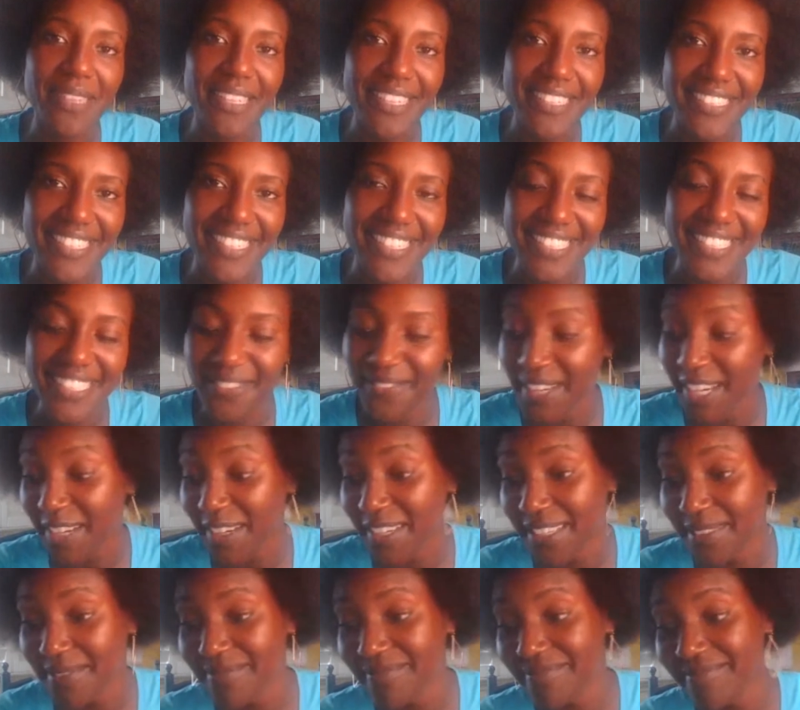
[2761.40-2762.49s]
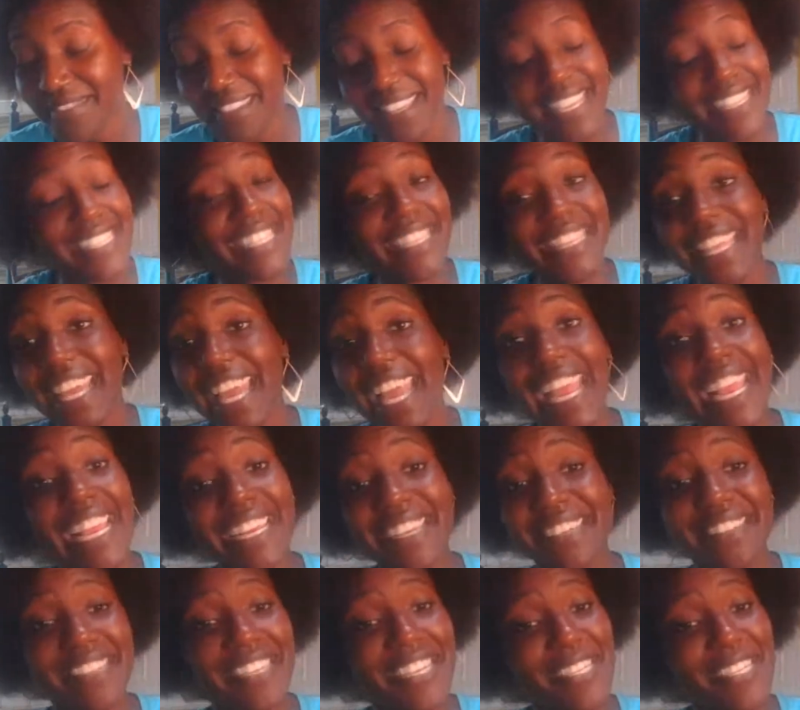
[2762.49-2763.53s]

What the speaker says: bleaching is it's a thing.